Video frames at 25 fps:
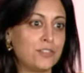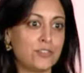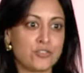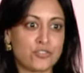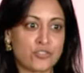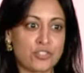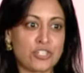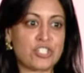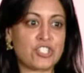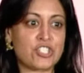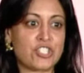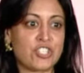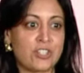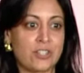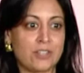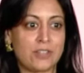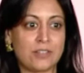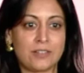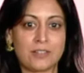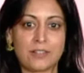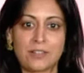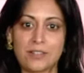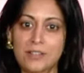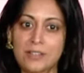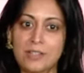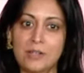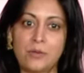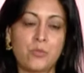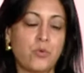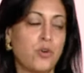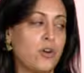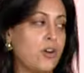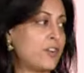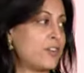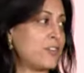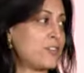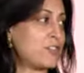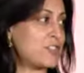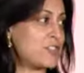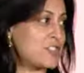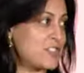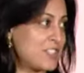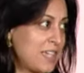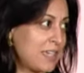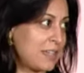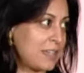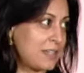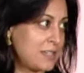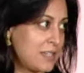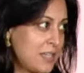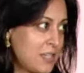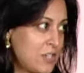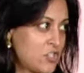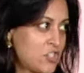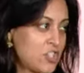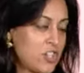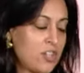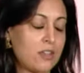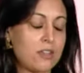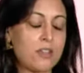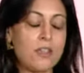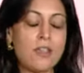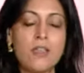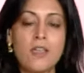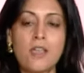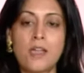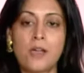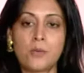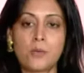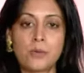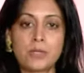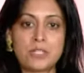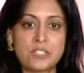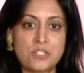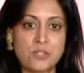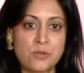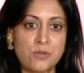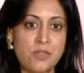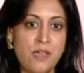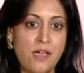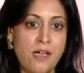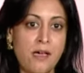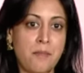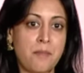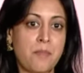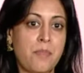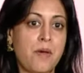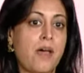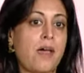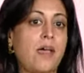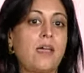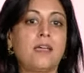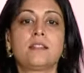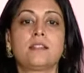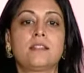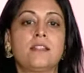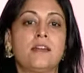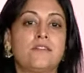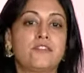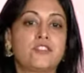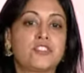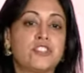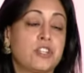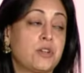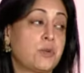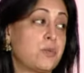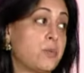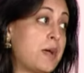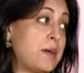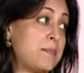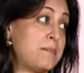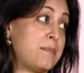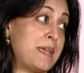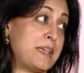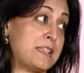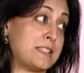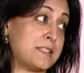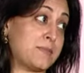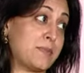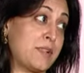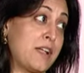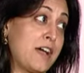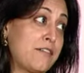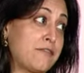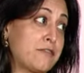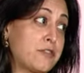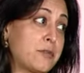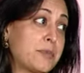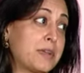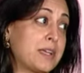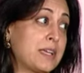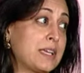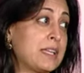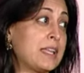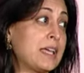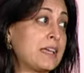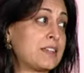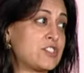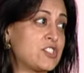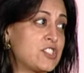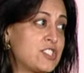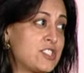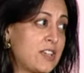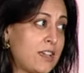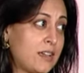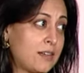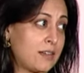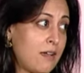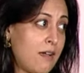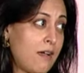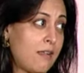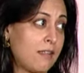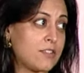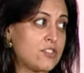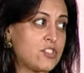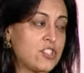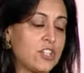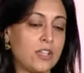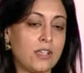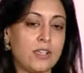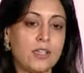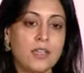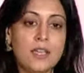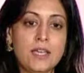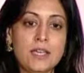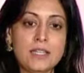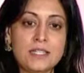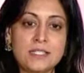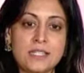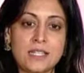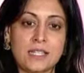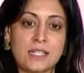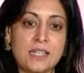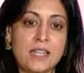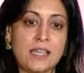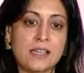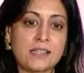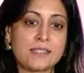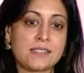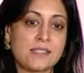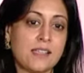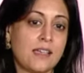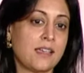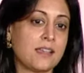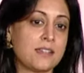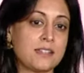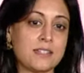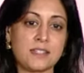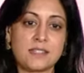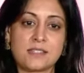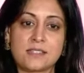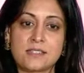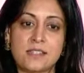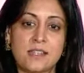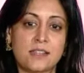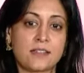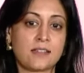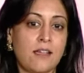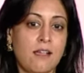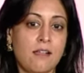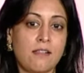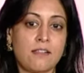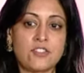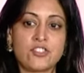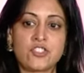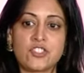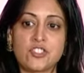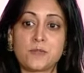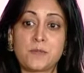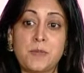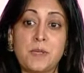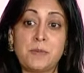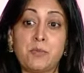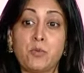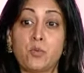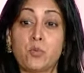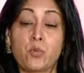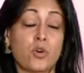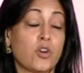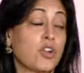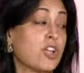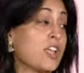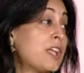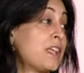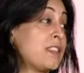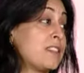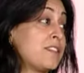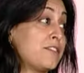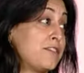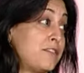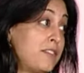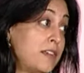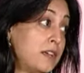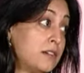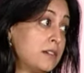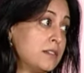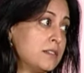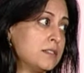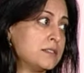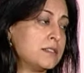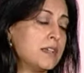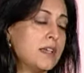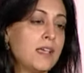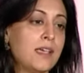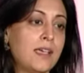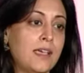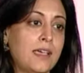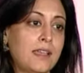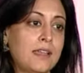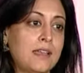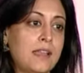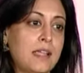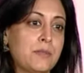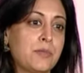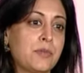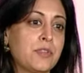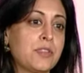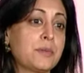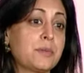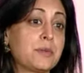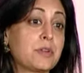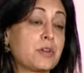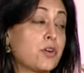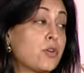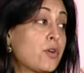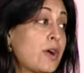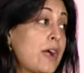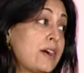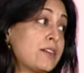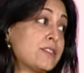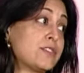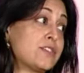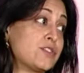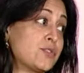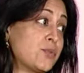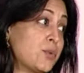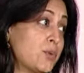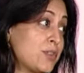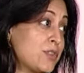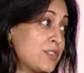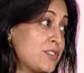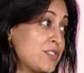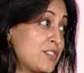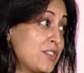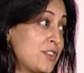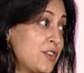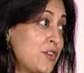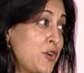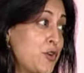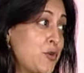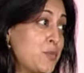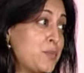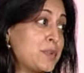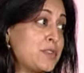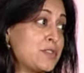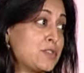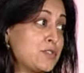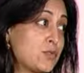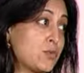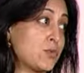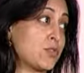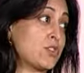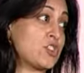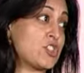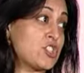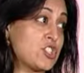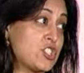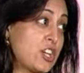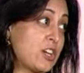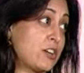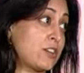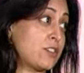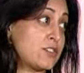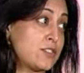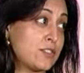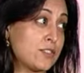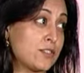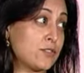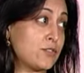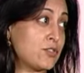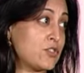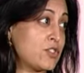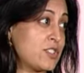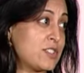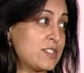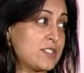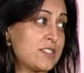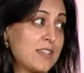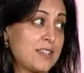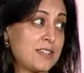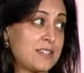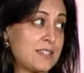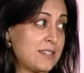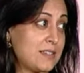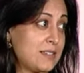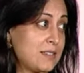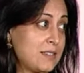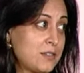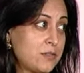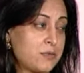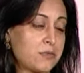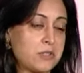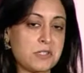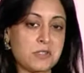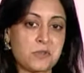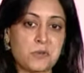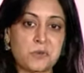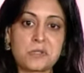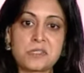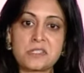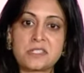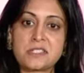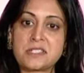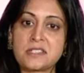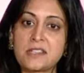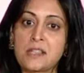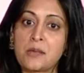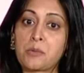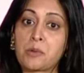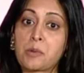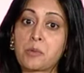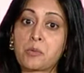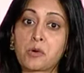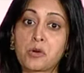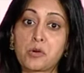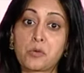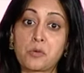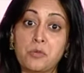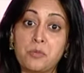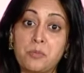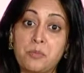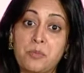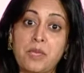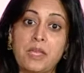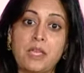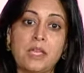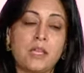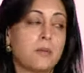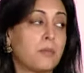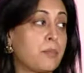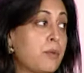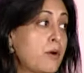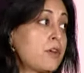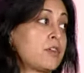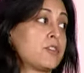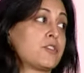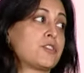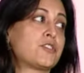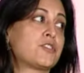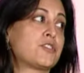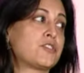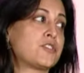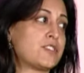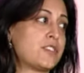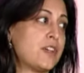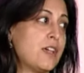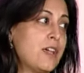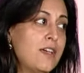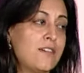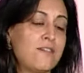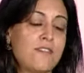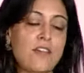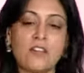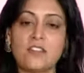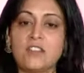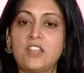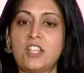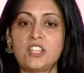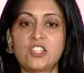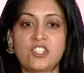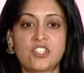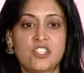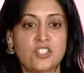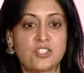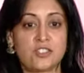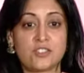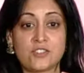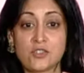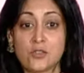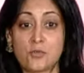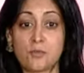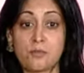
nutrition, clean water, sanitation. And we do that by leveraging a web-based platform and connection technology to connect scientists, technologists, people working in the field, and enable them to crowdsource and open source share solutions, ideas, and resources. And then we work with big partners, foundations,